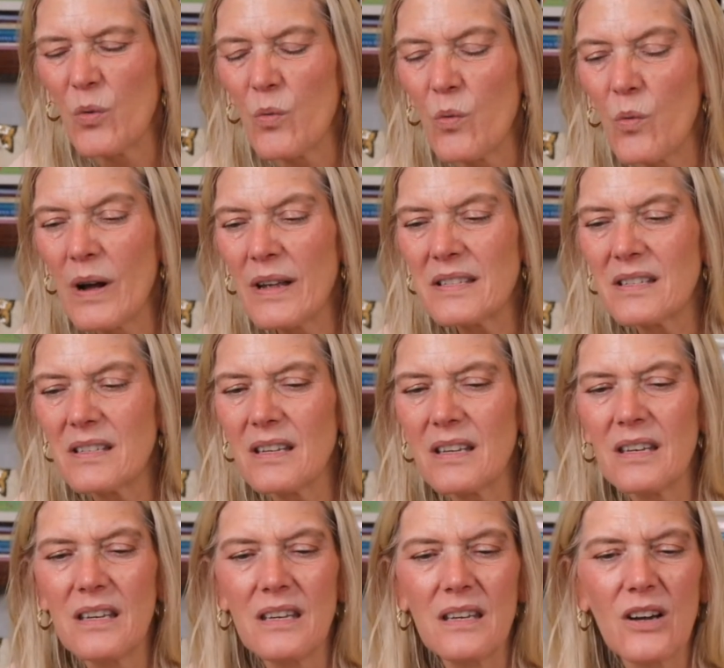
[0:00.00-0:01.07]
What's the
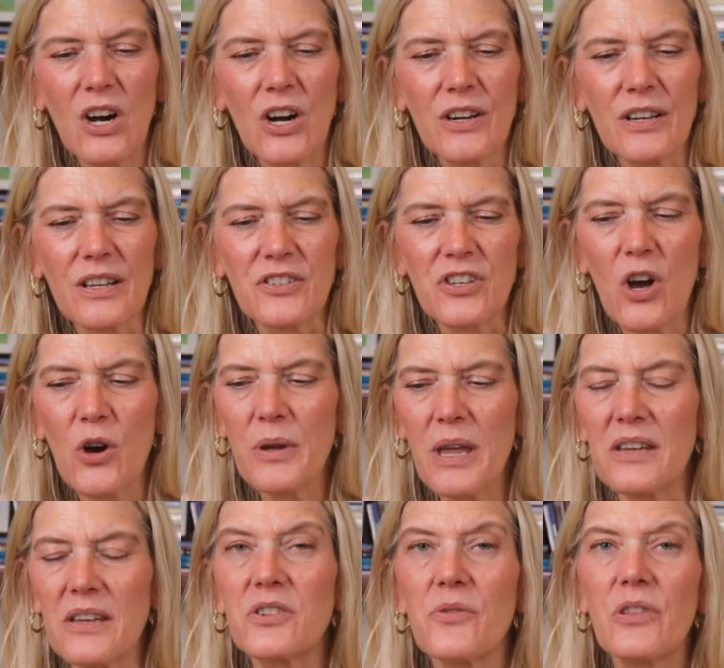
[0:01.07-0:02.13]
yardage?
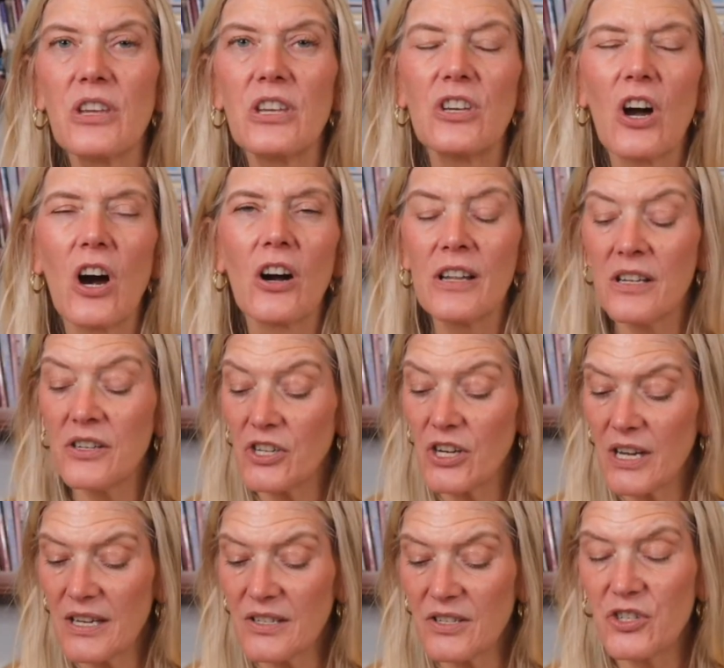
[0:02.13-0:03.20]
Okay, so the yardage
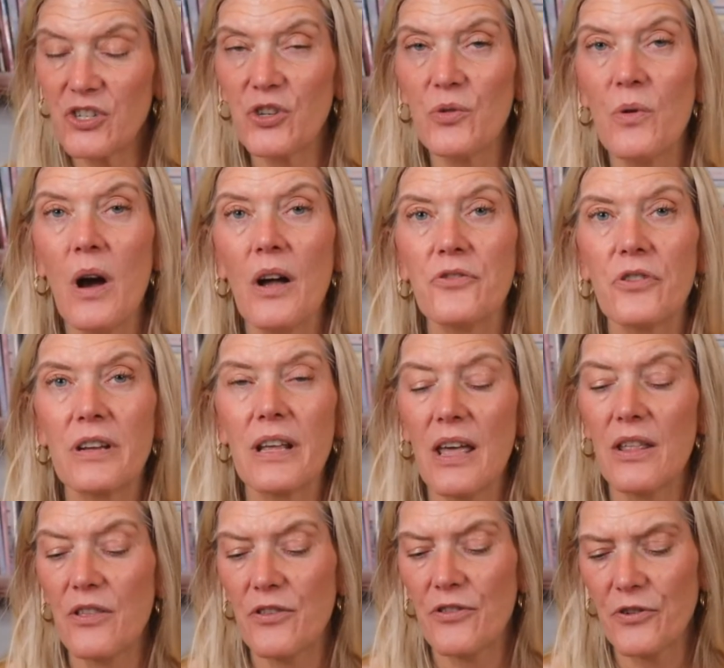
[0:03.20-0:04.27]
is
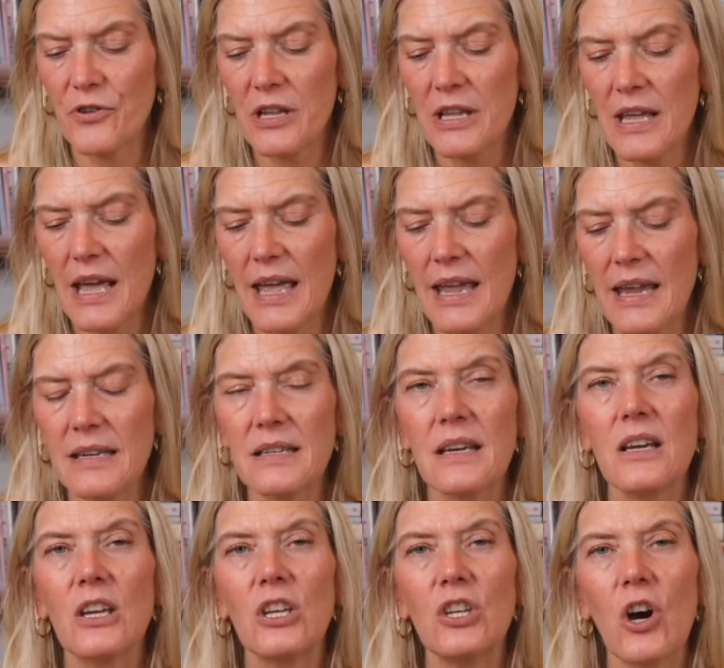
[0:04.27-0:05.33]
238
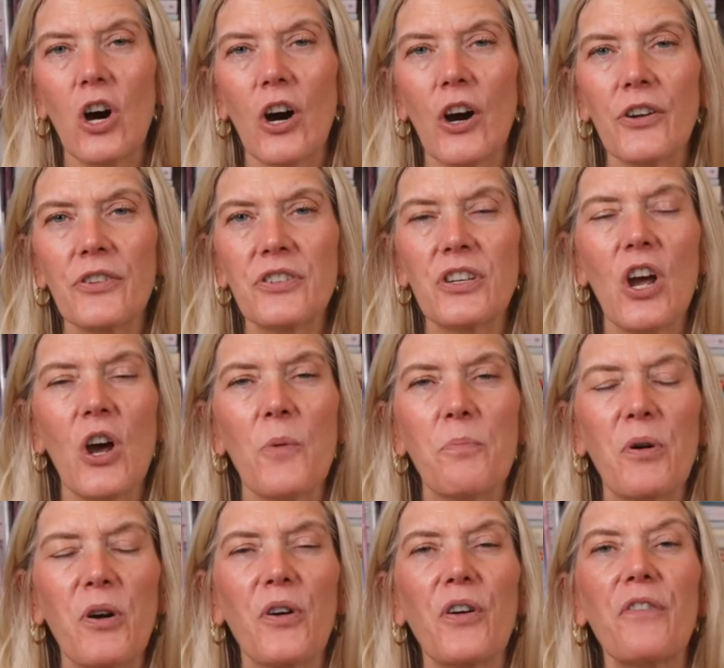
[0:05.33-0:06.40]
yards
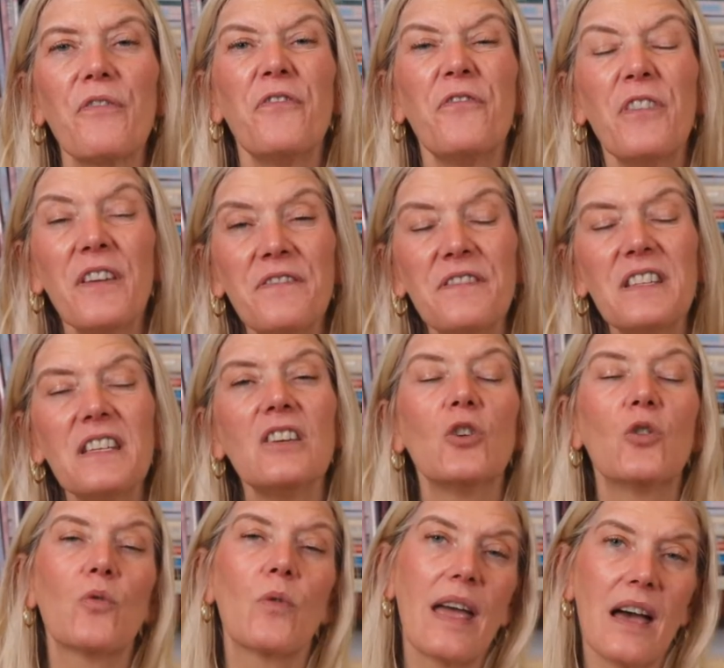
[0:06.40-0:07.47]
per 50
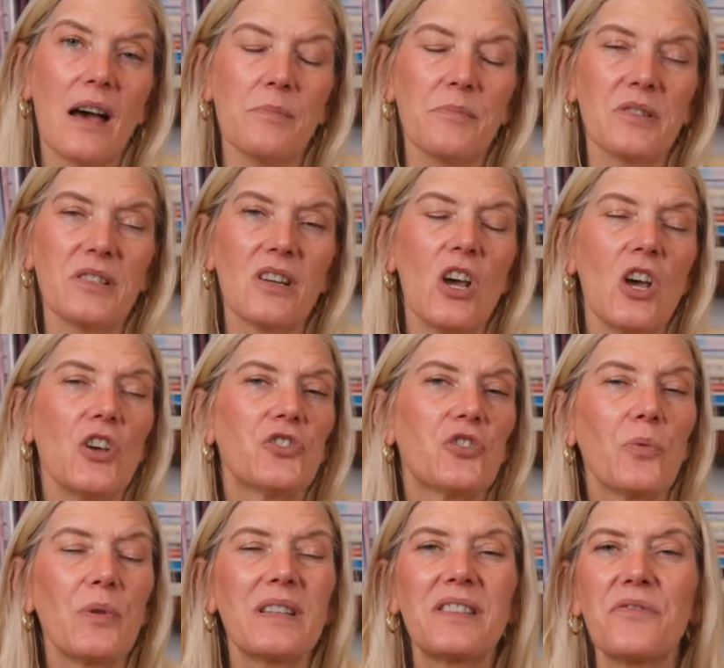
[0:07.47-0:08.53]
grams.
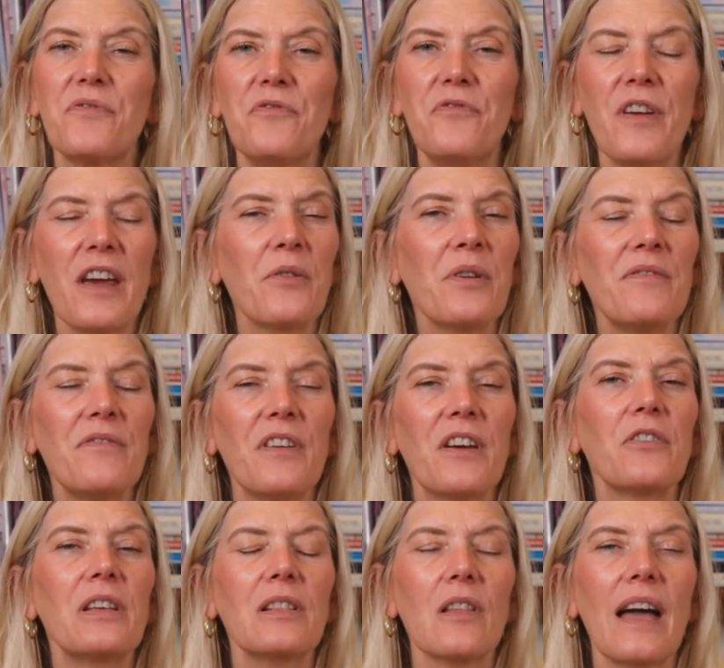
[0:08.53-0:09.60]
So it's very,
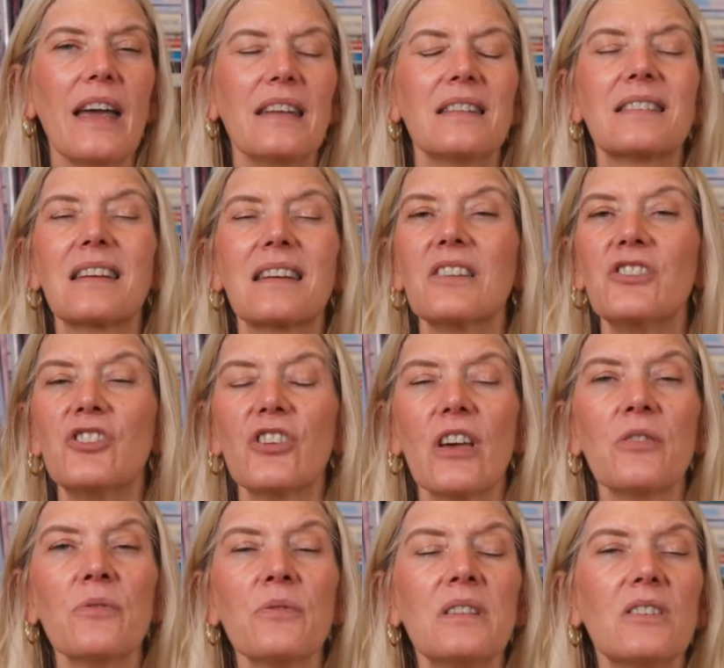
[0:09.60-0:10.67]
very light. It's got a
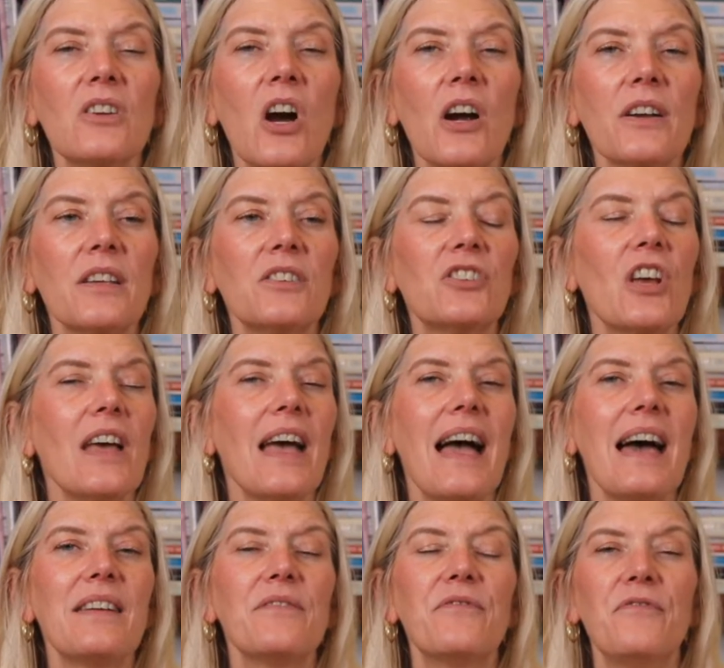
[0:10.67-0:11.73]
generous yardage
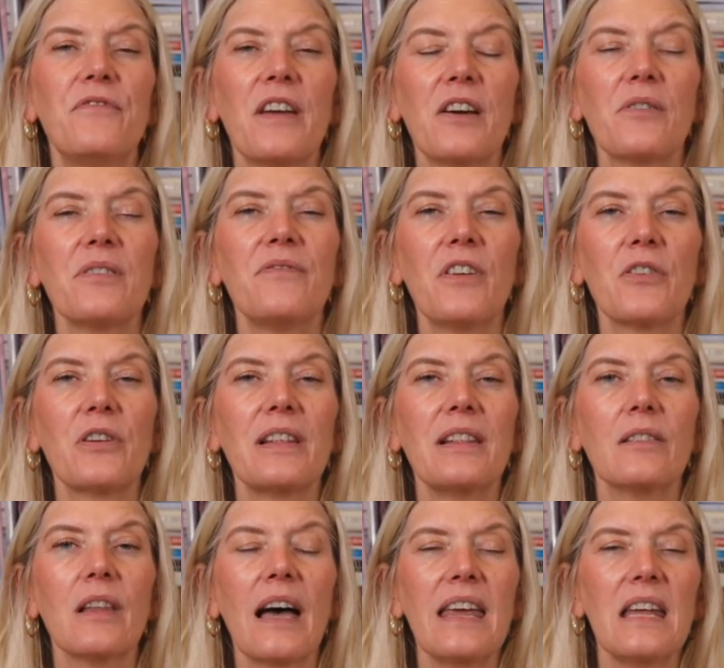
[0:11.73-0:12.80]
and a very, very
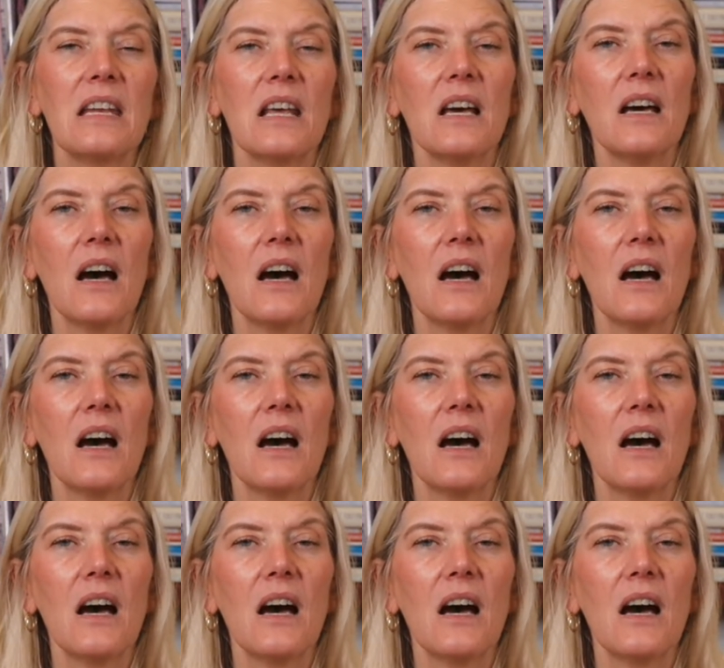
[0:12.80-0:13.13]
light